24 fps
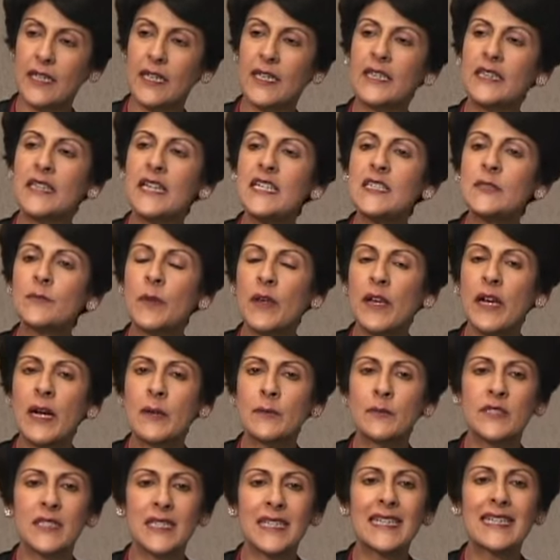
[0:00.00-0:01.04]
this
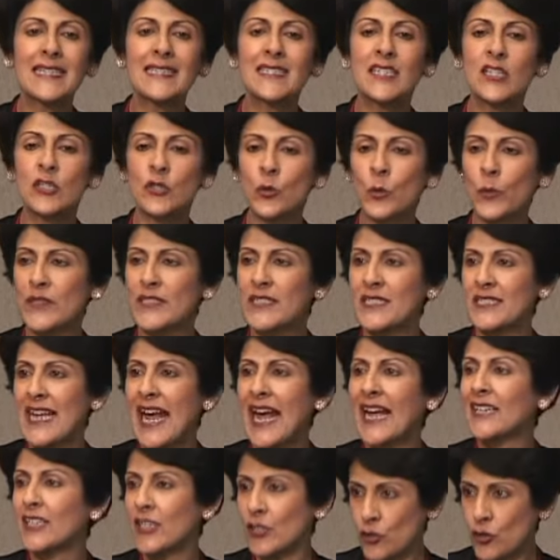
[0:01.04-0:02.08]
becomes easier to
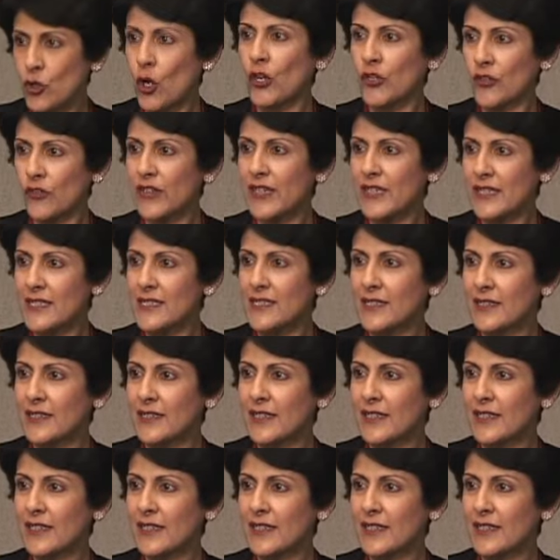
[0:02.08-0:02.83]
withstand and tolerate.